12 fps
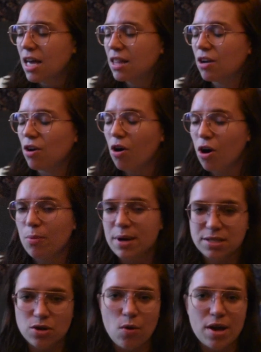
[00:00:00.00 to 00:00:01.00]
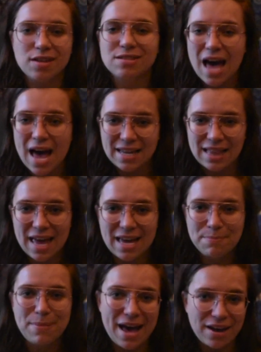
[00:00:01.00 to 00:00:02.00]
They're always going because I
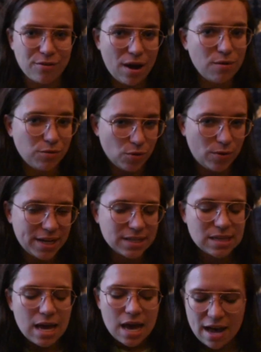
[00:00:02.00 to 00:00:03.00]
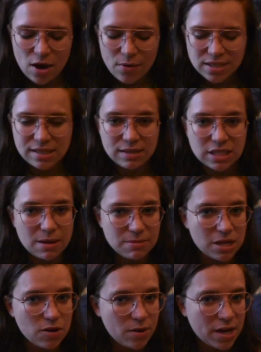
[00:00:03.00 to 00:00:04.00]
like background noise. I always have
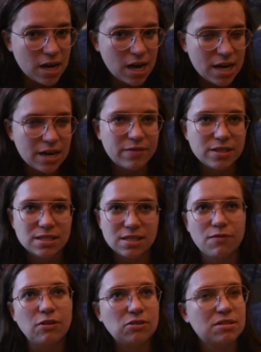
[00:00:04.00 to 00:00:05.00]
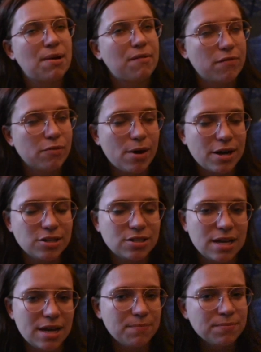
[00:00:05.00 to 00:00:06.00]
something going on. If it's the first time I've ever watched
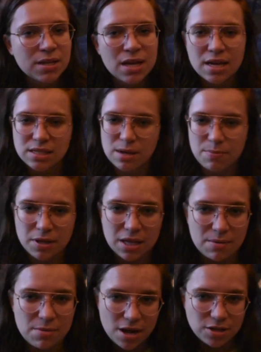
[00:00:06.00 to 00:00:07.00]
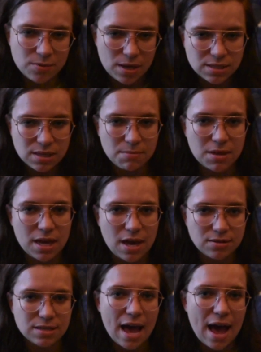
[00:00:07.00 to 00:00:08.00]
it, typically I'm not doing something
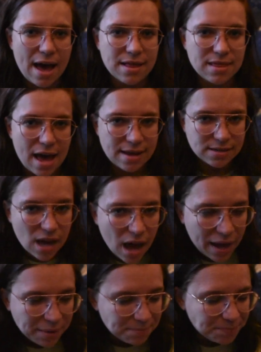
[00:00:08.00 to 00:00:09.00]
else at that time.